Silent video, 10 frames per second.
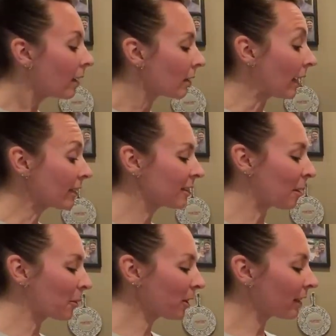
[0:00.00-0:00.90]
Last
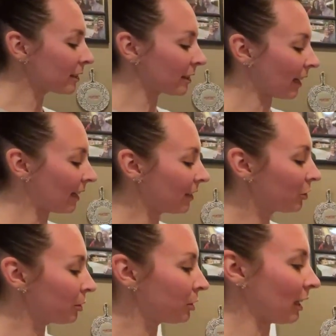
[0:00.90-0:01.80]
summer, I decided
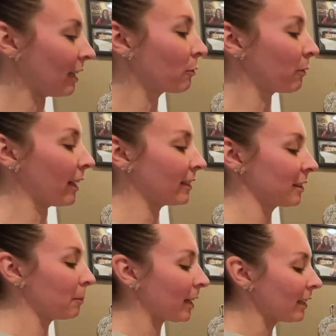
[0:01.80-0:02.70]
to take flights
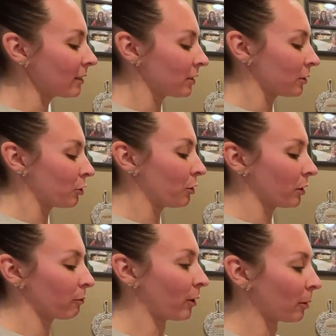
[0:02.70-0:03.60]
and bites to
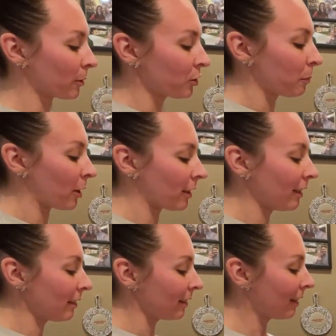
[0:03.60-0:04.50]
the farmers
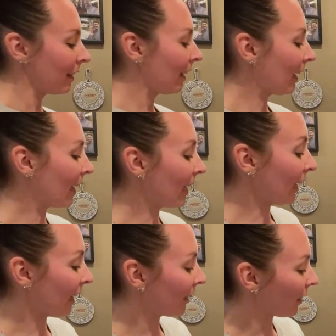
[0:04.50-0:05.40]
market and
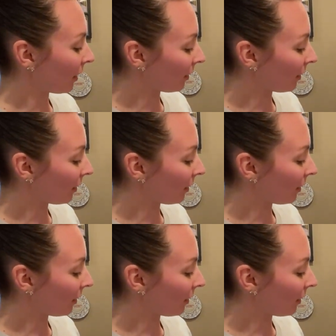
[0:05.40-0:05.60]
had a